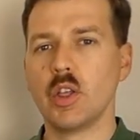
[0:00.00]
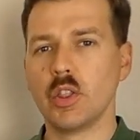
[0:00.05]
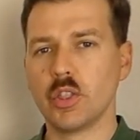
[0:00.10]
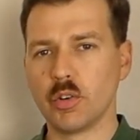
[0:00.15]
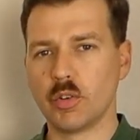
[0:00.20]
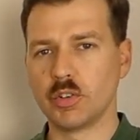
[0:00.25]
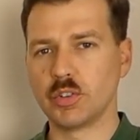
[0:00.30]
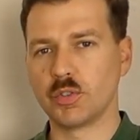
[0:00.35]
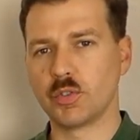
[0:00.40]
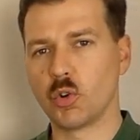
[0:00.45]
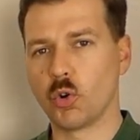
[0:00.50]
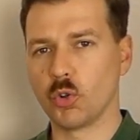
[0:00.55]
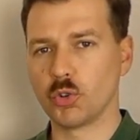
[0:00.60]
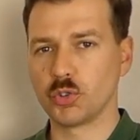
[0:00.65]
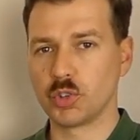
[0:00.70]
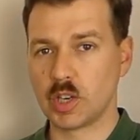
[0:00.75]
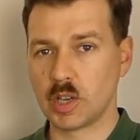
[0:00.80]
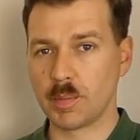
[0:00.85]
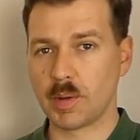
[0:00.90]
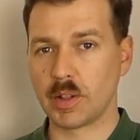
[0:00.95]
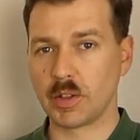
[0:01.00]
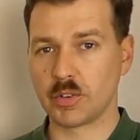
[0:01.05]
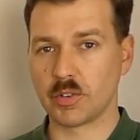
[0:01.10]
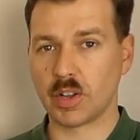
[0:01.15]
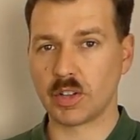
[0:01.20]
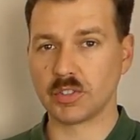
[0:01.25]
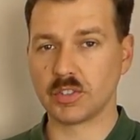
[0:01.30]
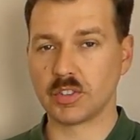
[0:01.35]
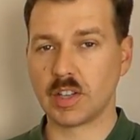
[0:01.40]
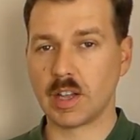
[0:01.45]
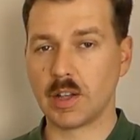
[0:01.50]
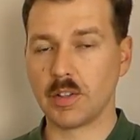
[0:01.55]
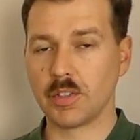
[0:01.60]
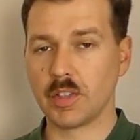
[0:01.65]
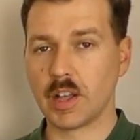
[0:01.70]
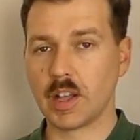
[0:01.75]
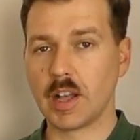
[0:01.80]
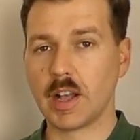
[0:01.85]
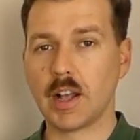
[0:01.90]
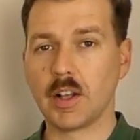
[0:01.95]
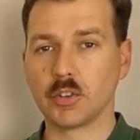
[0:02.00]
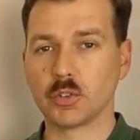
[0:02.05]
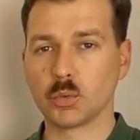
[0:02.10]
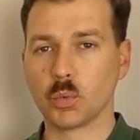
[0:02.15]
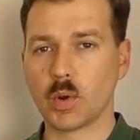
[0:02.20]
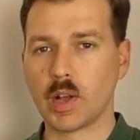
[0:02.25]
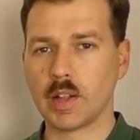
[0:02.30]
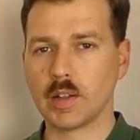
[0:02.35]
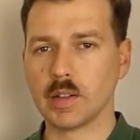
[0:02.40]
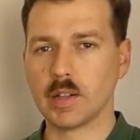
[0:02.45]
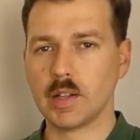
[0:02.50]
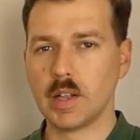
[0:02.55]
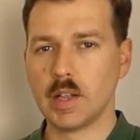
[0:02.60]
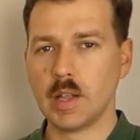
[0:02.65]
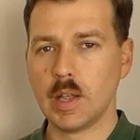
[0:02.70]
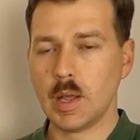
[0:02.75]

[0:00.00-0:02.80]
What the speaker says: there is of course an email address down there as well.